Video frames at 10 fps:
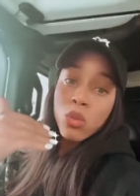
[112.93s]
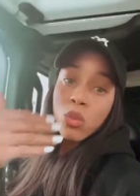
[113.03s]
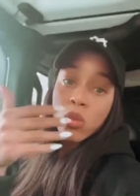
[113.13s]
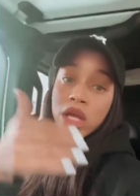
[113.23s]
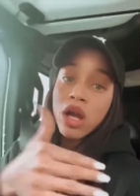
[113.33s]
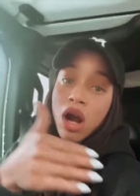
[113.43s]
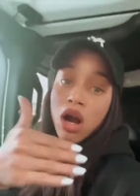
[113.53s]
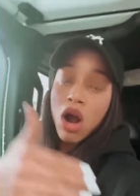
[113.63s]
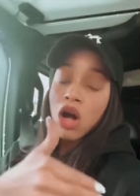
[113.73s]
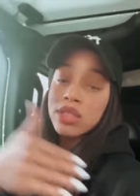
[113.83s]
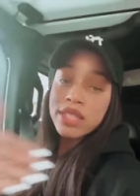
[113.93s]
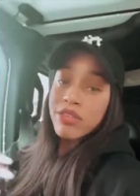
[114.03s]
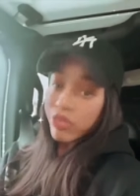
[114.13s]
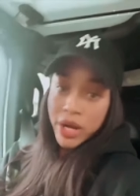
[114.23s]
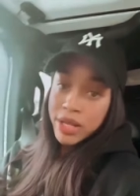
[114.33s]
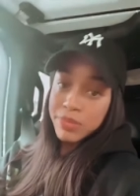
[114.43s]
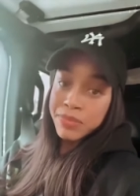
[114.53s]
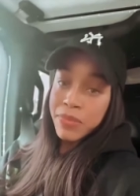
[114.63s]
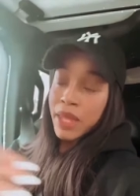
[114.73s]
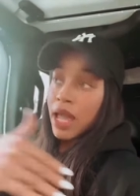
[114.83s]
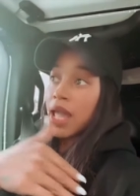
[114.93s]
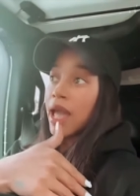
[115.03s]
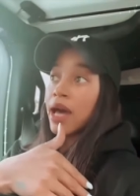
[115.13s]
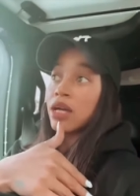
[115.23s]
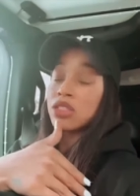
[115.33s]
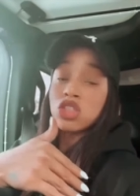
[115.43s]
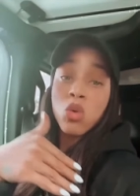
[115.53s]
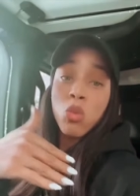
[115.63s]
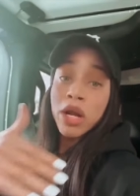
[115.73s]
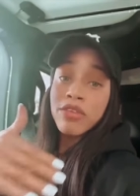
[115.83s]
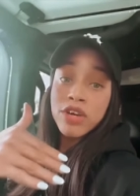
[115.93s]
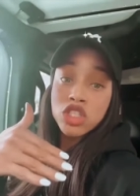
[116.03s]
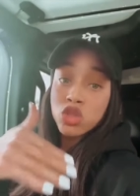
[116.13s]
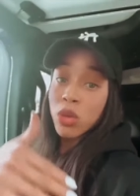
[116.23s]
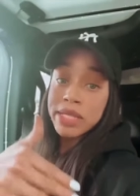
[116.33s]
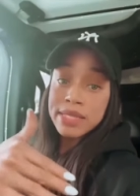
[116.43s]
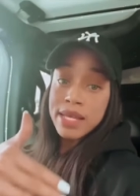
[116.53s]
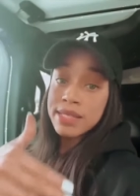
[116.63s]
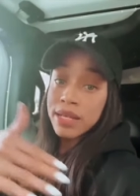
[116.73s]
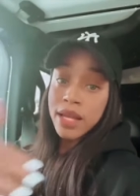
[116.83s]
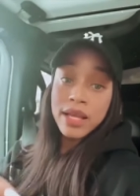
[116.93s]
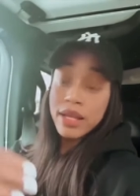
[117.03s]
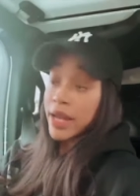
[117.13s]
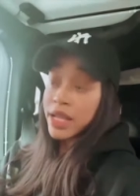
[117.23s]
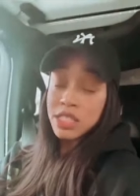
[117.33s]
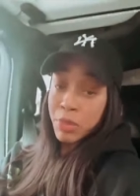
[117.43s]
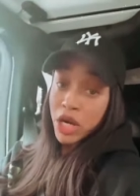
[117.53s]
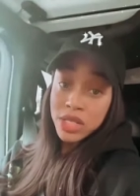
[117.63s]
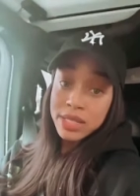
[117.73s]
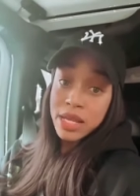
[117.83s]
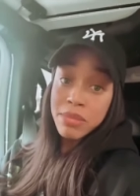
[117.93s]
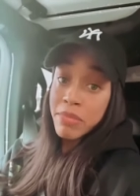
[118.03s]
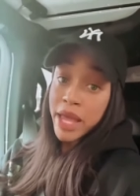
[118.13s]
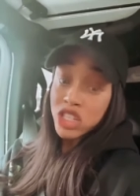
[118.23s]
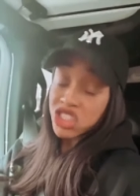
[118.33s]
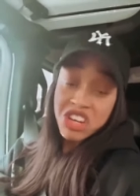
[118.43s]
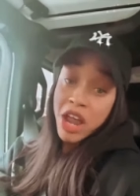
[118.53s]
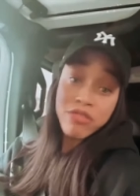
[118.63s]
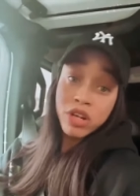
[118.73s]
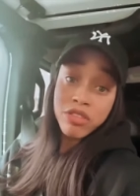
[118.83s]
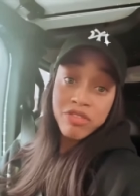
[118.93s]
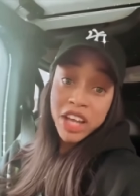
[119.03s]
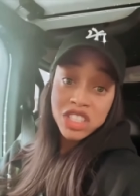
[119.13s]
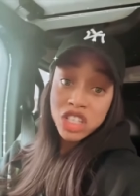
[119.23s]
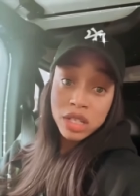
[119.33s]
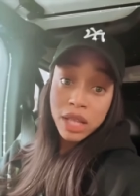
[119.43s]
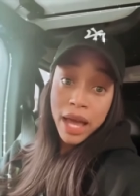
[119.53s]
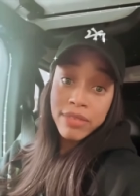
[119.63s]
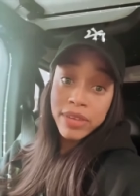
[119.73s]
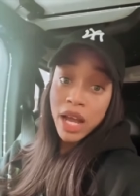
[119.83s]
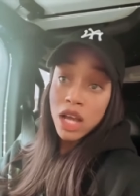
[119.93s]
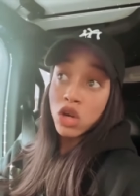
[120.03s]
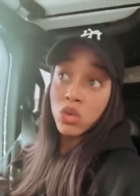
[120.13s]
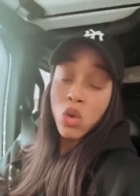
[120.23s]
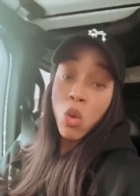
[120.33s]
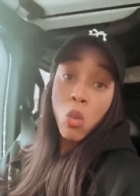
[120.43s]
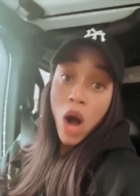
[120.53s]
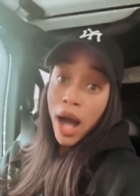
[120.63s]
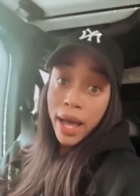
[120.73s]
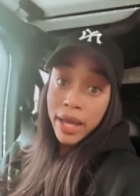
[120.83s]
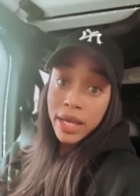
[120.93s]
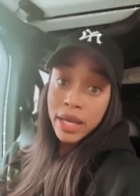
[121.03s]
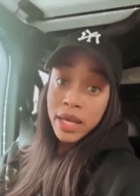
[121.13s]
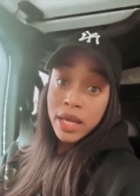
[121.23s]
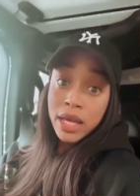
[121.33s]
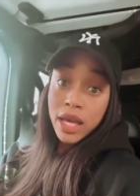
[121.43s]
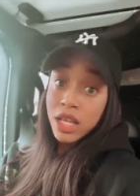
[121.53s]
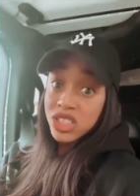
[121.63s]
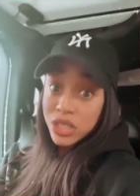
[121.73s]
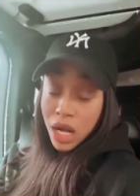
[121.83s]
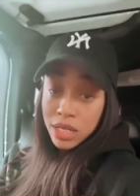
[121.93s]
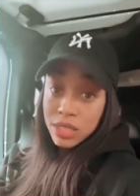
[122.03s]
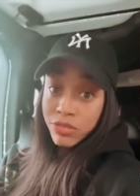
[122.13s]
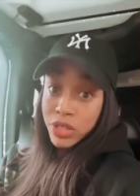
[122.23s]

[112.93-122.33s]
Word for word: we are all different and whatever choices and the next person makes should never affect your life and i don't know why it does for